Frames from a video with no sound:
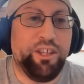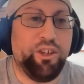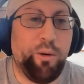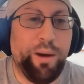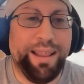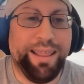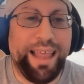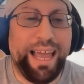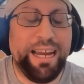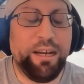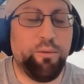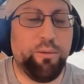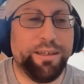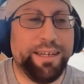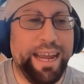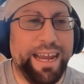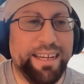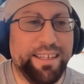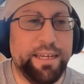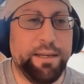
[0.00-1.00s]
So I liked what
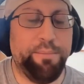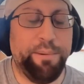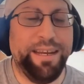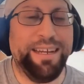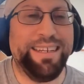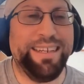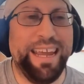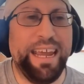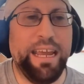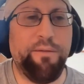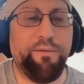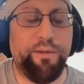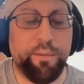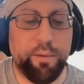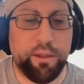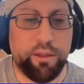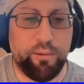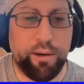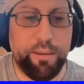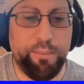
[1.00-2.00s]
KCP did
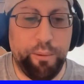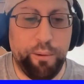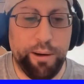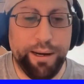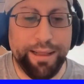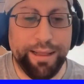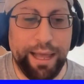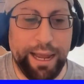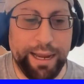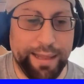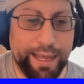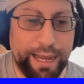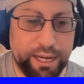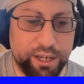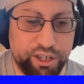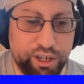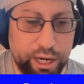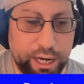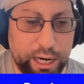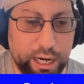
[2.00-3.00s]
from the three-point line
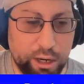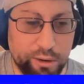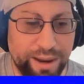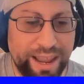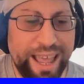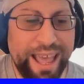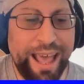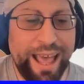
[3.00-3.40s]
last year.